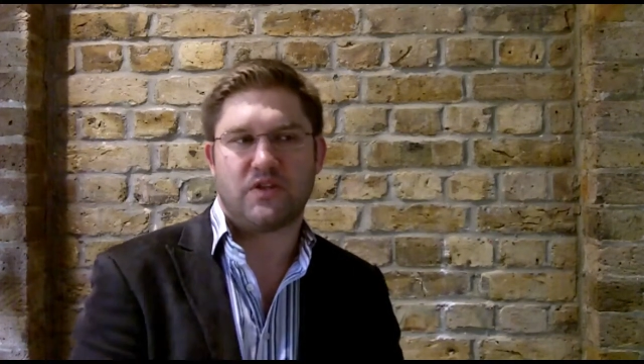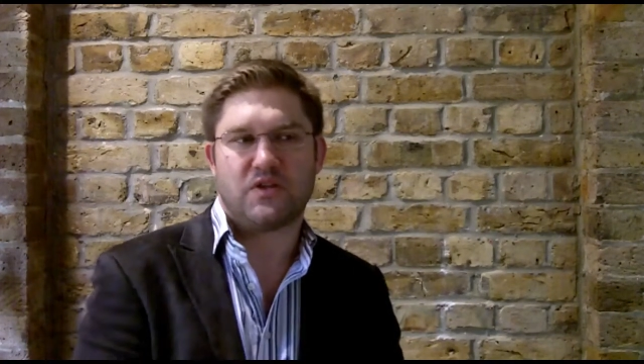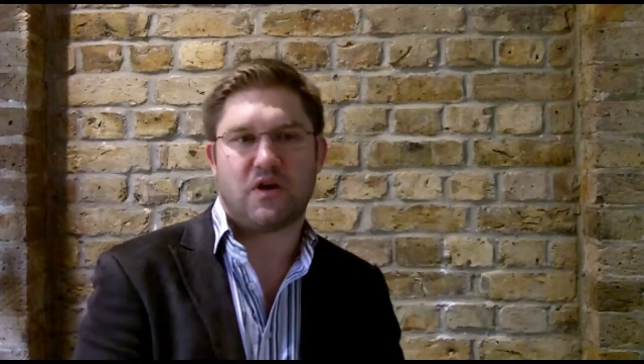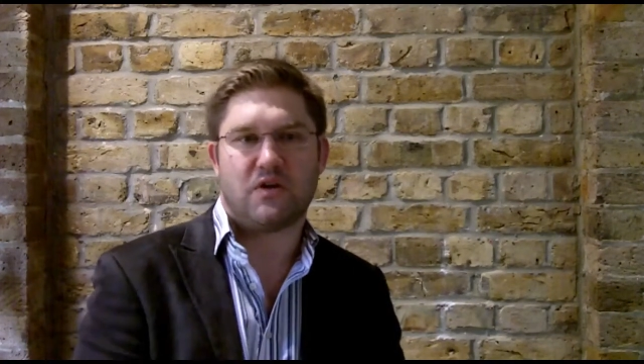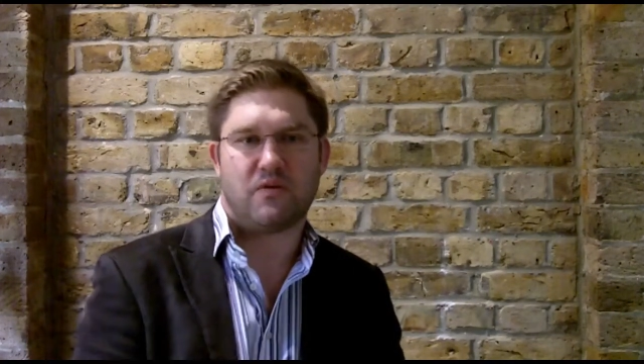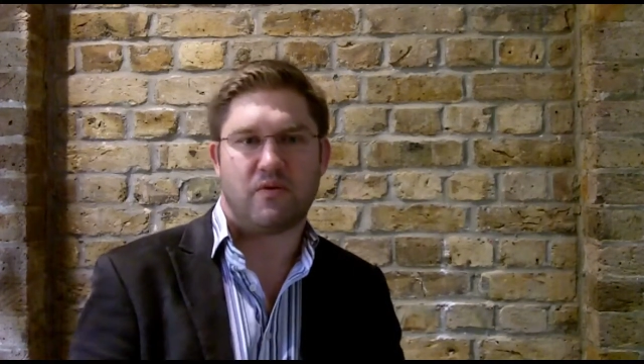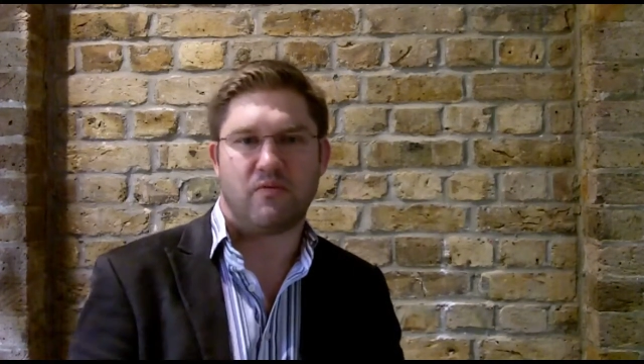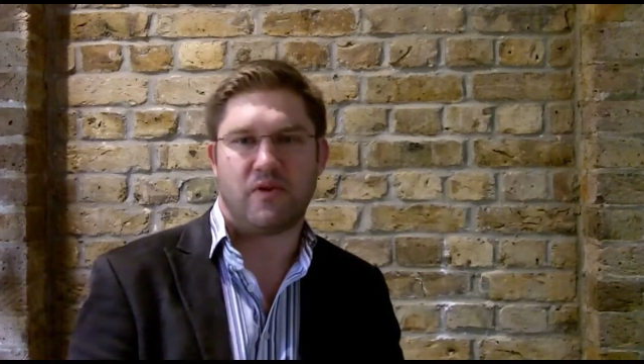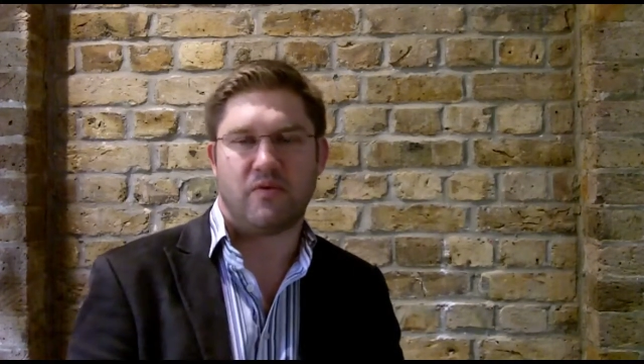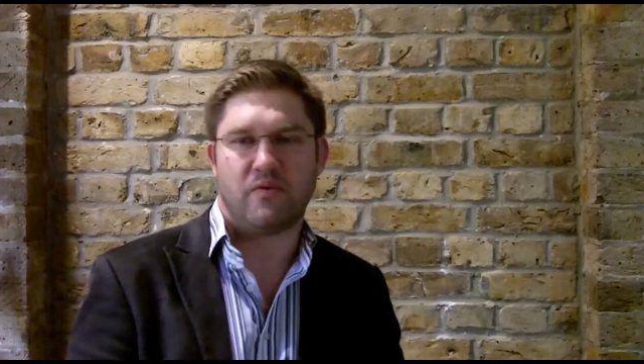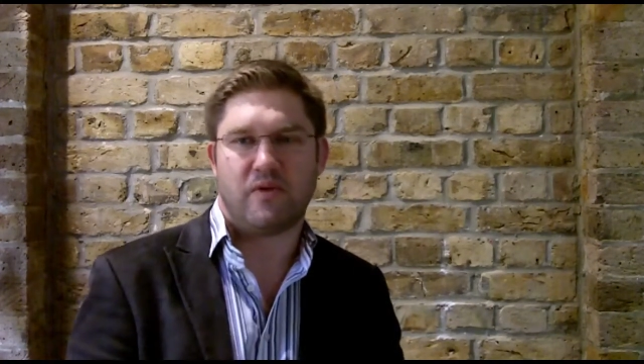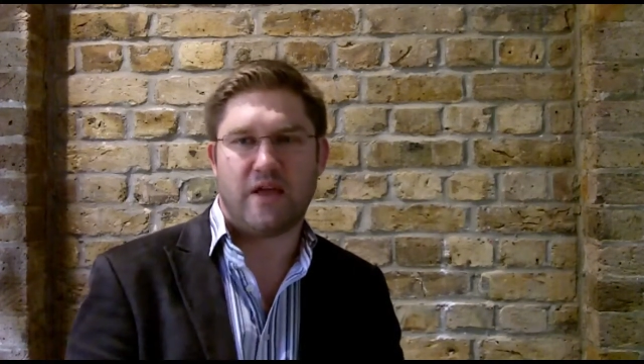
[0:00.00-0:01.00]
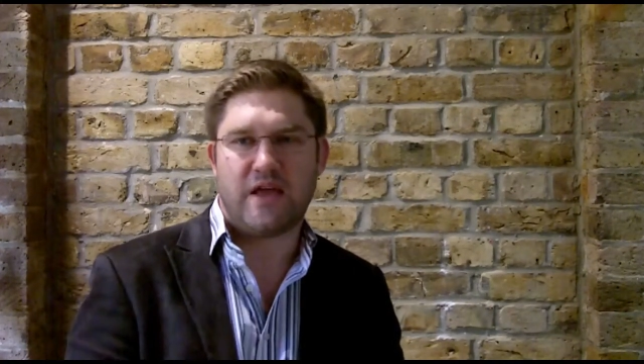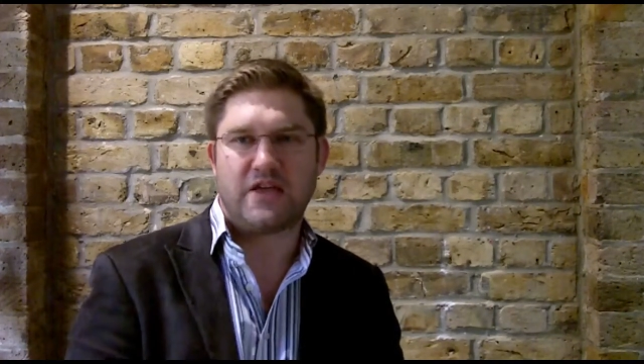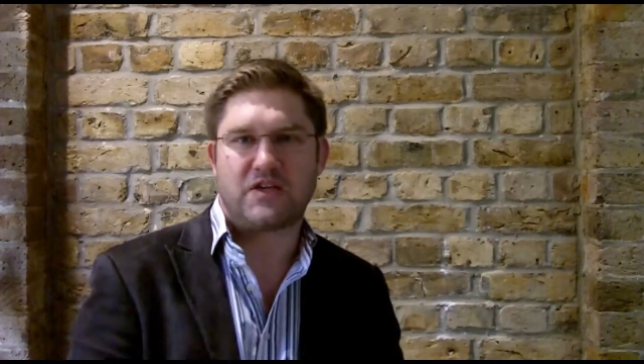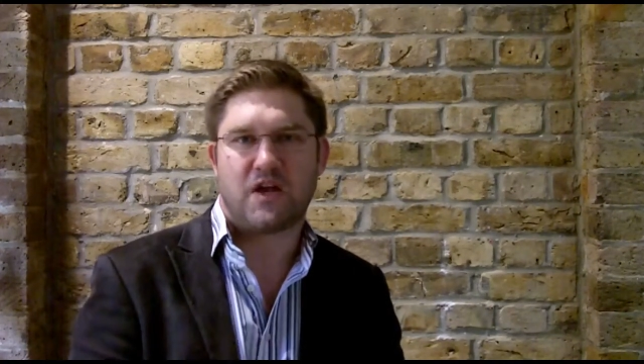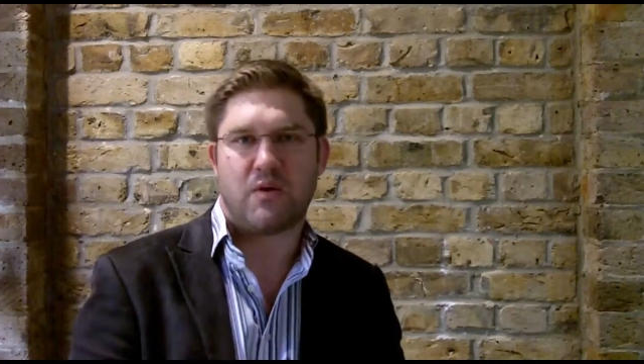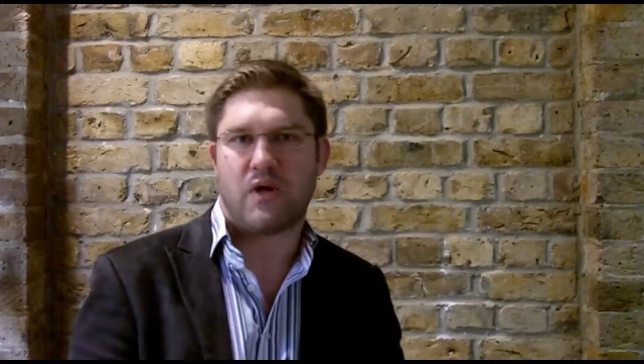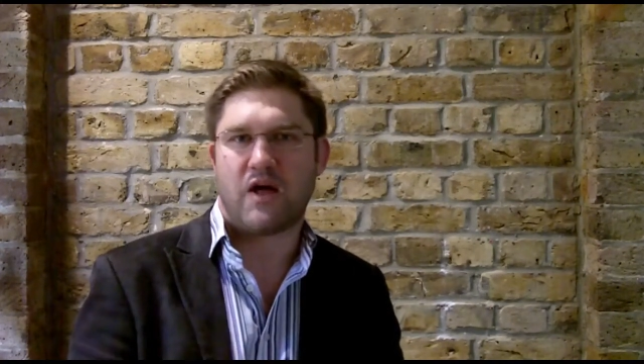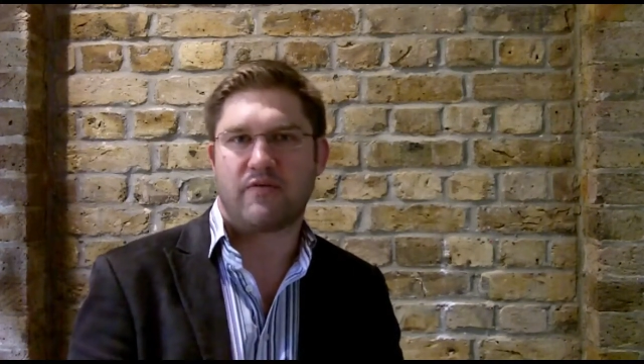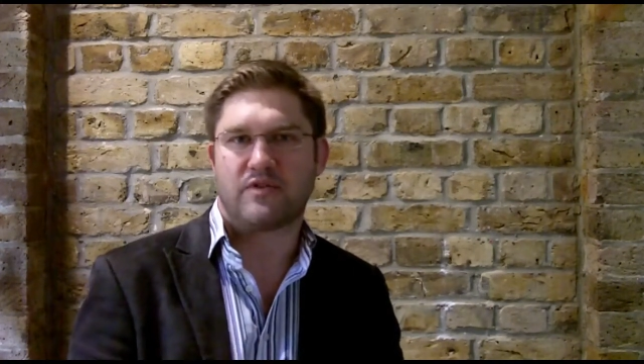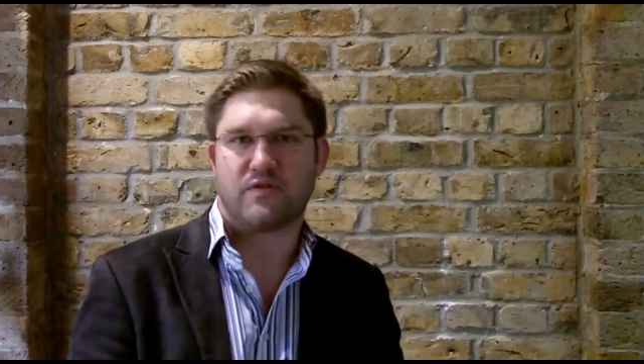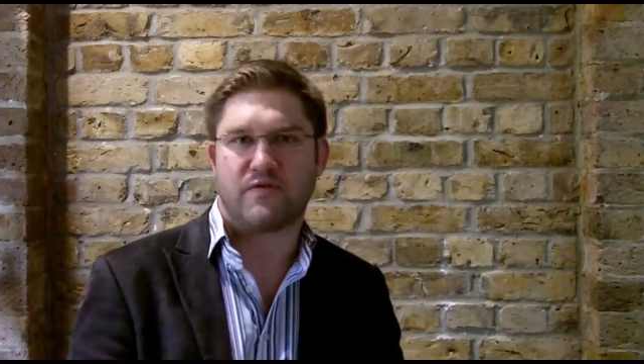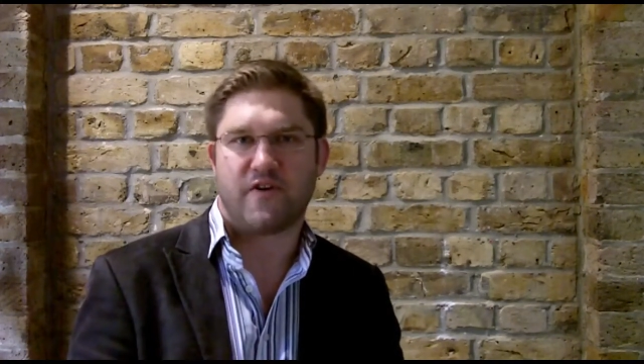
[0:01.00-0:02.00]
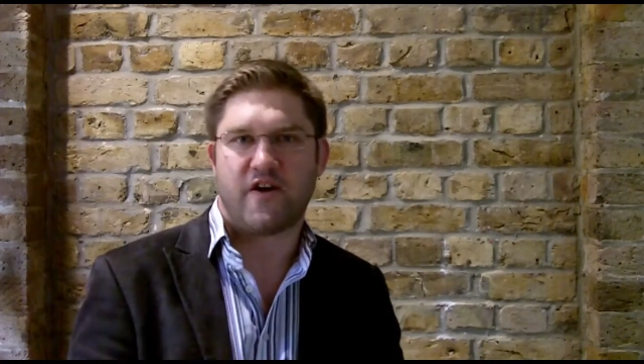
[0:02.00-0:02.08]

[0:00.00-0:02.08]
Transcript: each client will have sort of